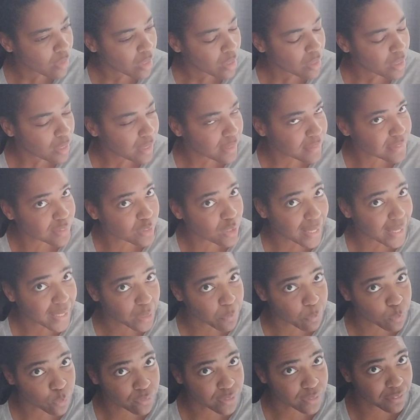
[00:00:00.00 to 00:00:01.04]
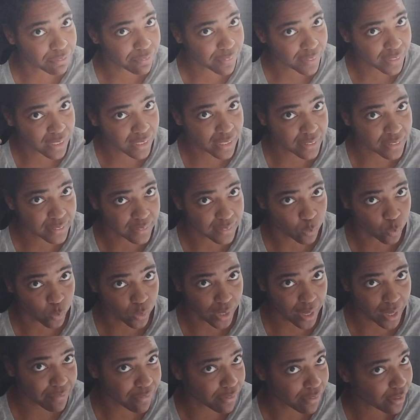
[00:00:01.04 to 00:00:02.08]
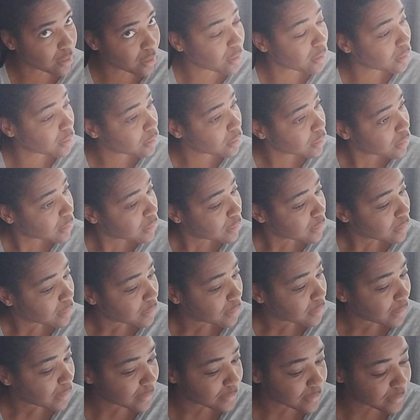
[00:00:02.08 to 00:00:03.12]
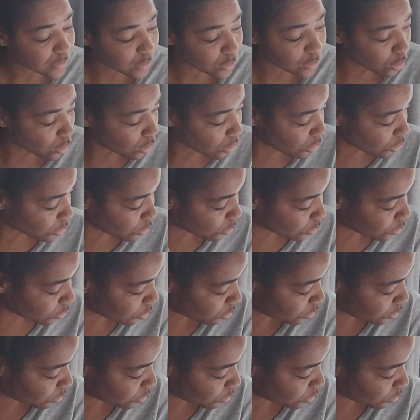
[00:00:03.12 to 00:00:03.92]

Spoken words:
until I can move to Phoenix and whatever. And so